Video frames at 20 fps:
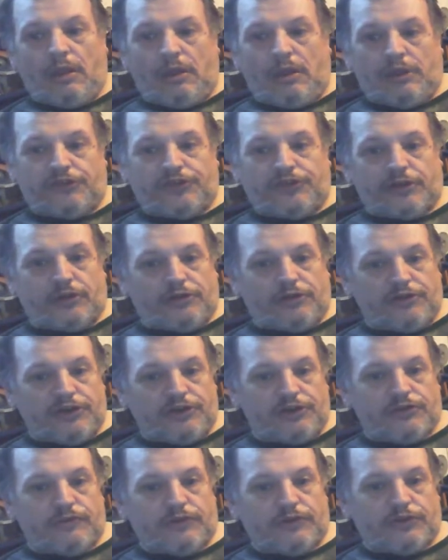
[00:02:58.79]
I said, I
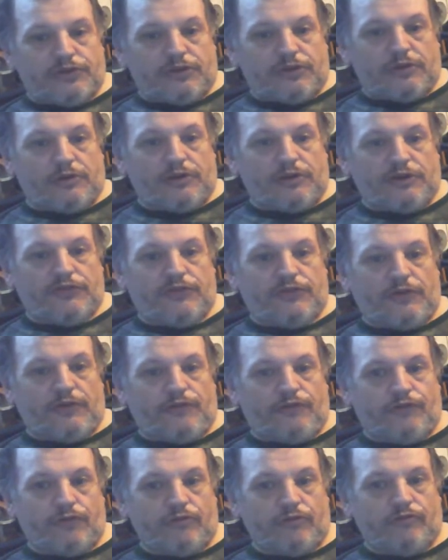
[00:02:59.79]
need to return this for a